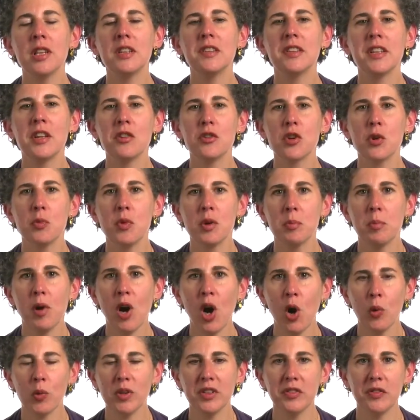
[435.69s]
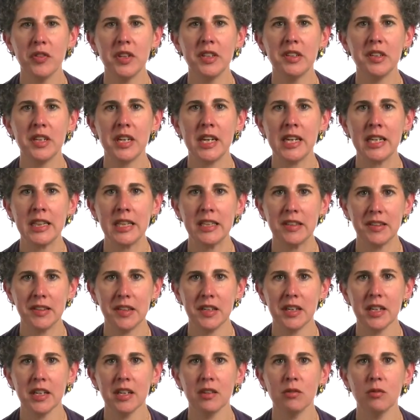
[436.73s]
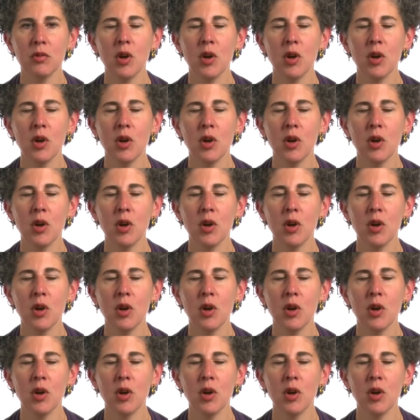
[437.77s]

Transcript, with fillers: the century when Paul was visiting the city,